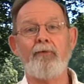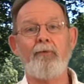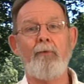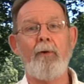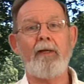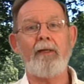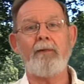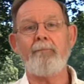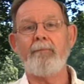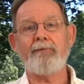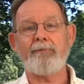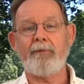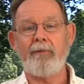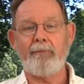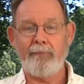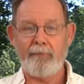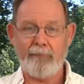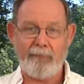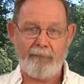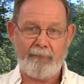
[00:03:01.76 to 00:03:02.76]
to any
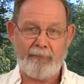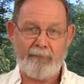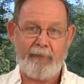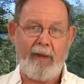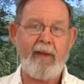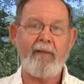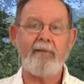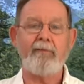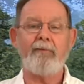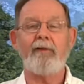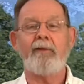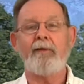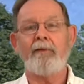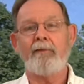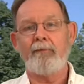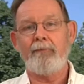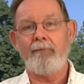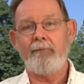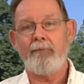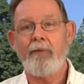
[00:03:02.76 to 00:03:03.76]

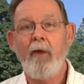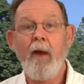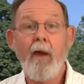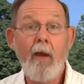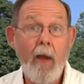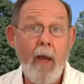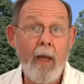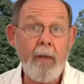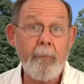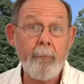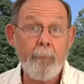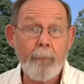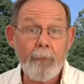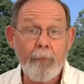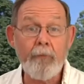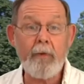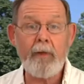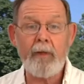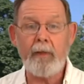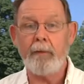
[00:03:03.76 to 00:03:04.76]
misunderstandings and
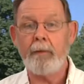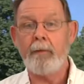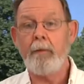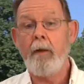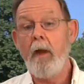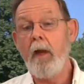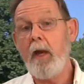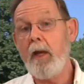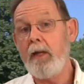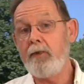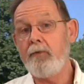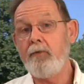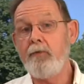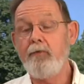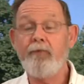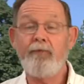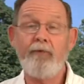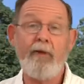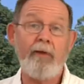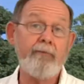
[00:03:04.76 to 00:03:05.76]
bring a
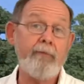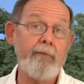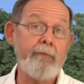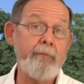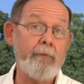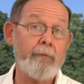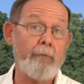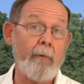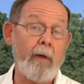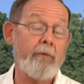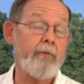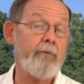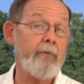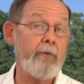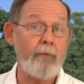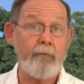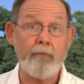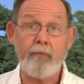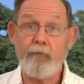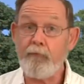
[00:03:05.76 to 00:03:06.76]
new sense of
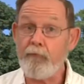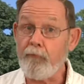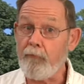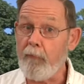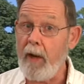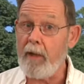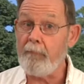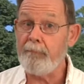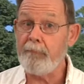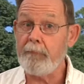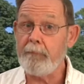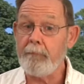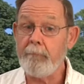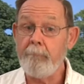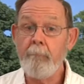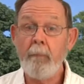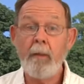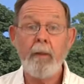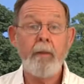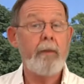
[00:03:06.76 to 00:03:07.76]
direction in
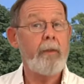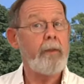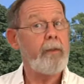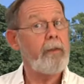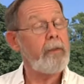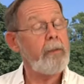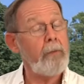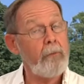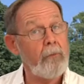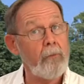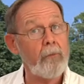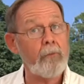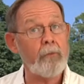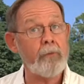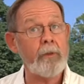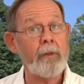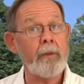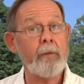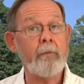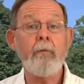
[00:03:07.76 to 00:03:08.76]
travel, in
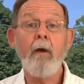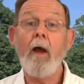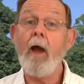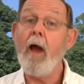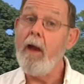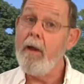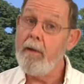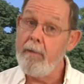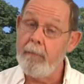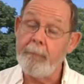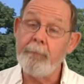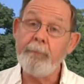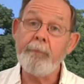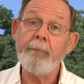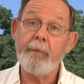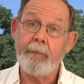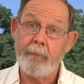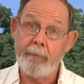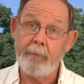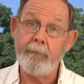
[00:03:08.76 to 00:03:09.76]
learning,
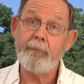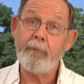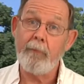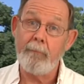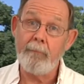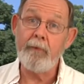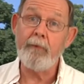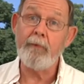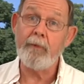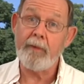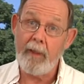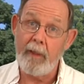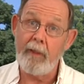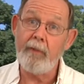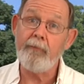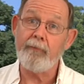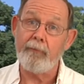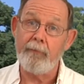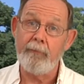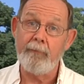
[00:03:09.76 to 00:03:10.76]
and in
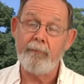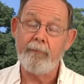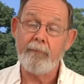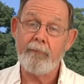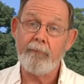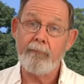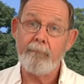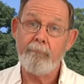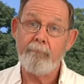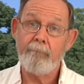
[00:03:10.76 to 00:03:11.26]
communications.